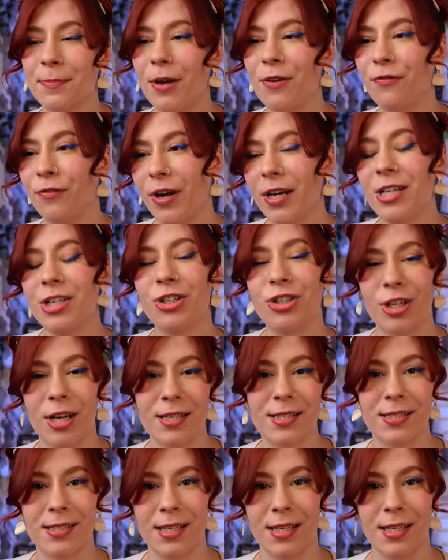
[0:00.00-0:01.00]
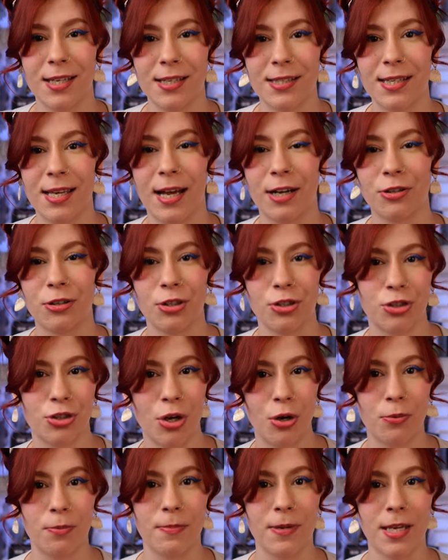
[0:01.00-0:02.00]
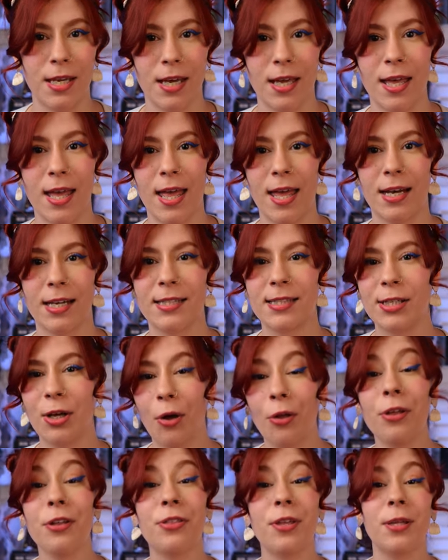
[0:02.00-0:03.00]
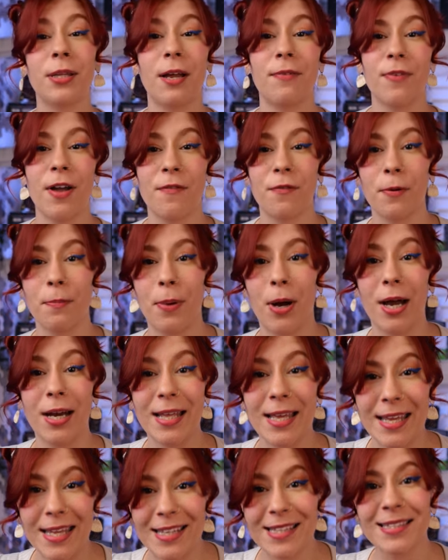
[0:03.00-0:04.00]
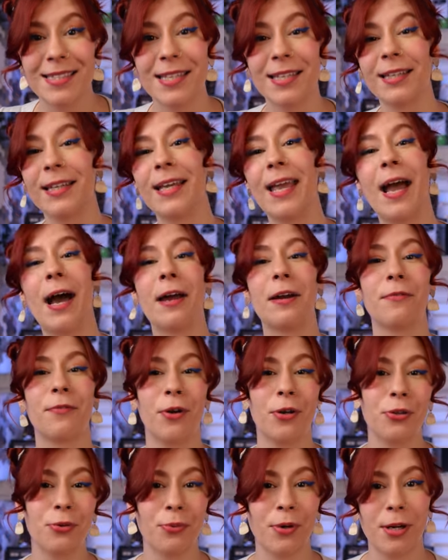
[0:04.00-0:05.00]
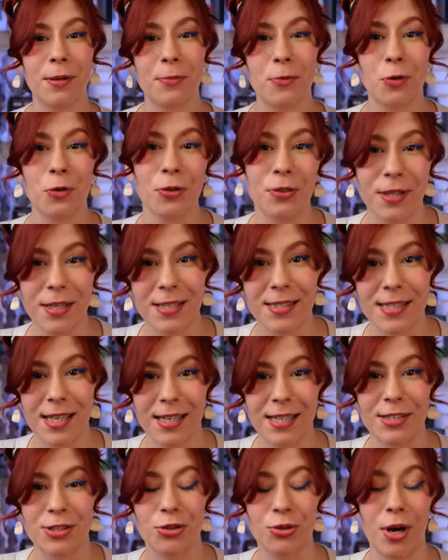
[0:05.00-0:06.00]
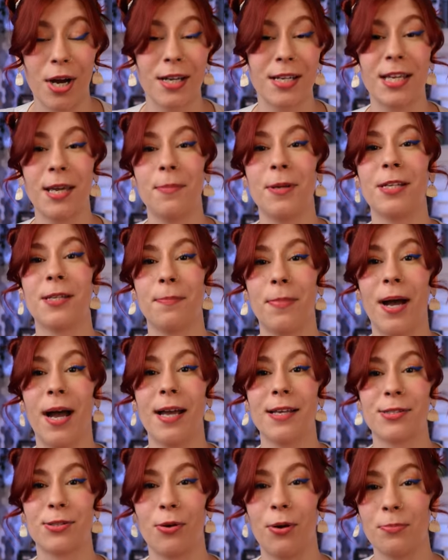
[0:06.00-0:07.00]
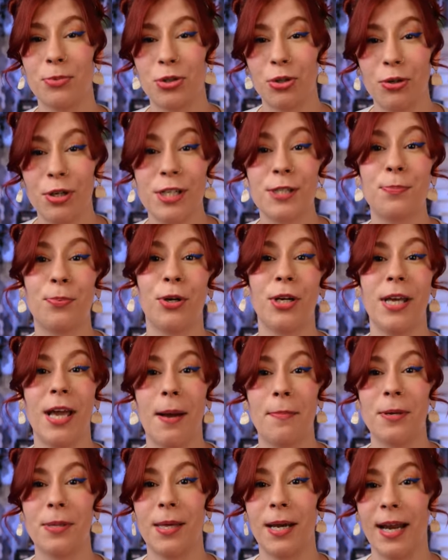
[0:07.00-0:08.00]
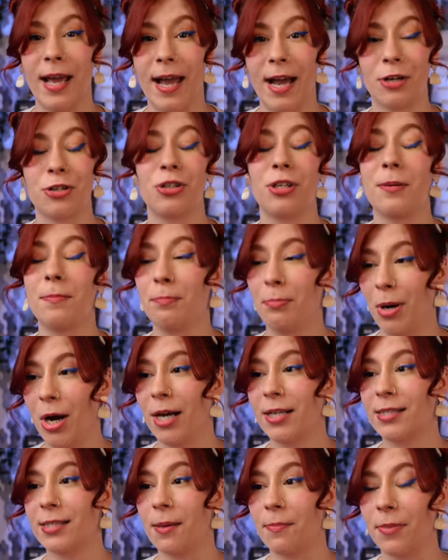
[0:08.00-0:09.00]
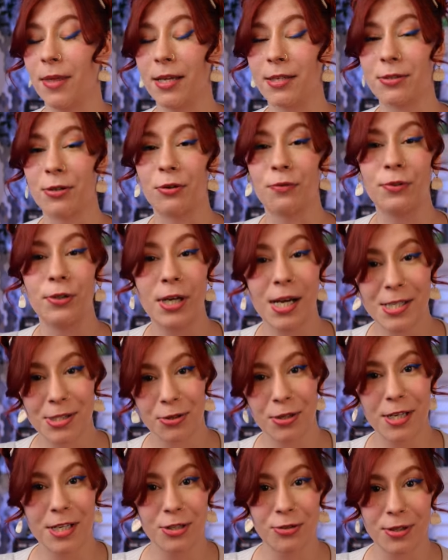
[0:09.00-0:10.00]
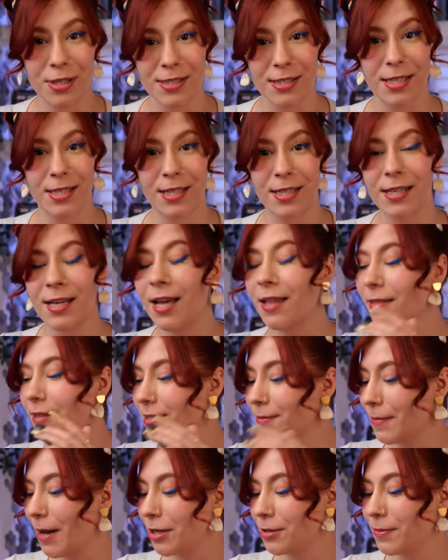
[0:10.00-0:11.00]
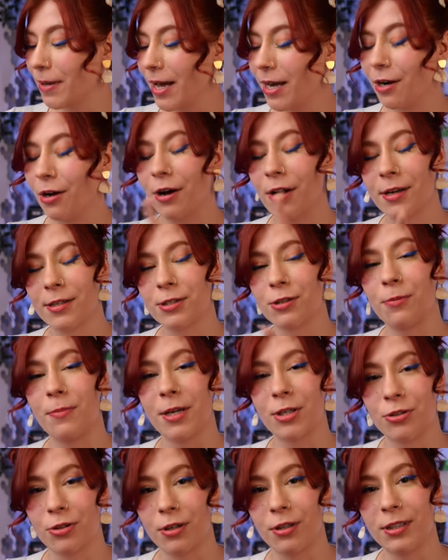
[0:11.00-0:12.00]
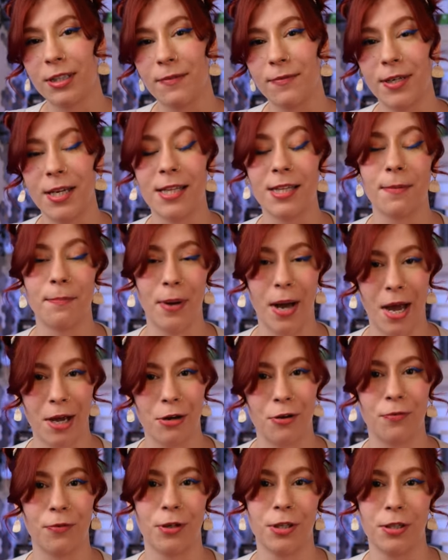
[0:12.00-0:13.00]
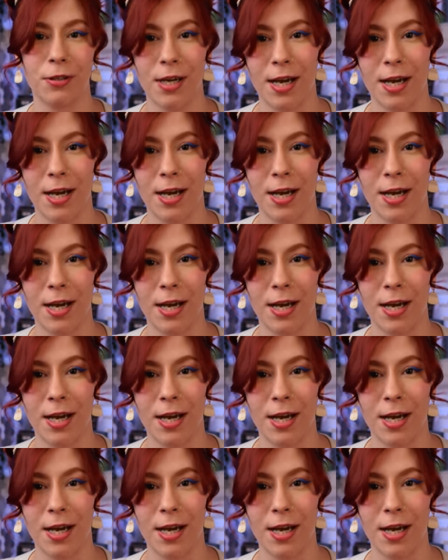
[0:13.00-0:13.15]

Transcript: my friend Justice actually showed me it and it's the only thing that I've ever bought instantly out of all the random cool things that he's tried to get me to buy. So I'm sure he's pretty happy that I actually bought something. So if you guys guys are interested in this mouse pad, I'll also make sure to leave it in the bio for you